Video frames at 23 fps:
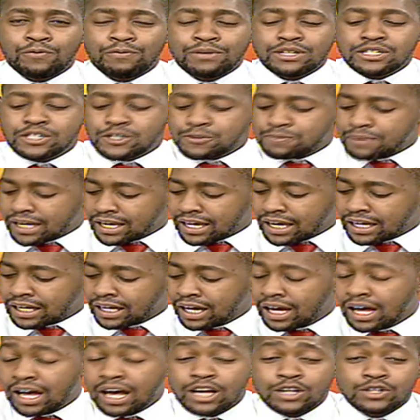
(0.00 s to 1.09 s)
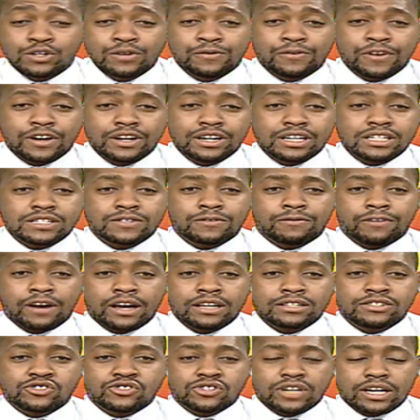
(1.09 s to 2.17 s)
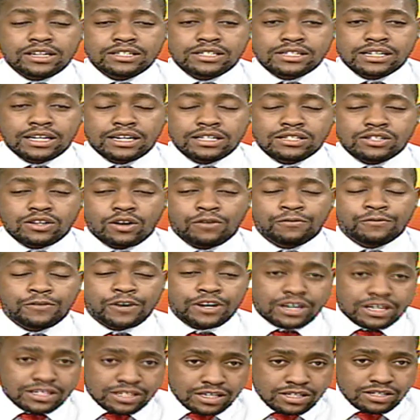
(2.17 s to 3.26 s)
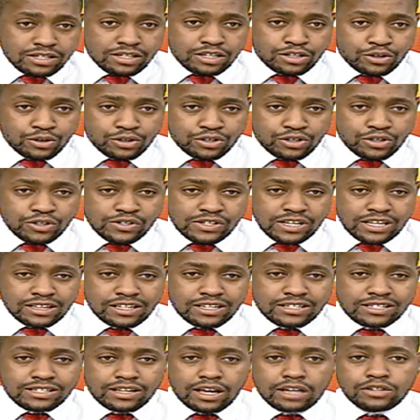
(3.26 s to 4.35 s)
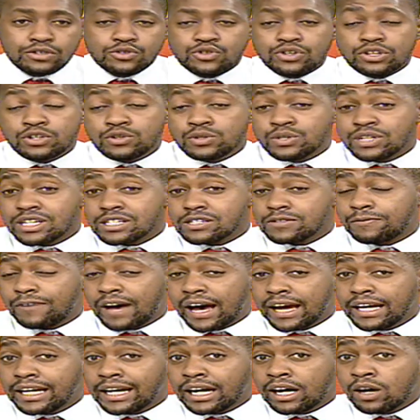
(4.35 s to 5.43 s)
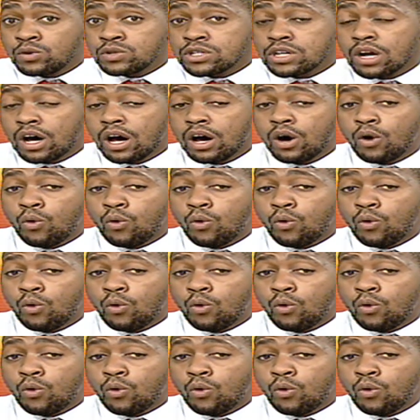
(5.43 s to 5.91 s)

we've been speaking to various vice chancellors of various institutions in this country to just find out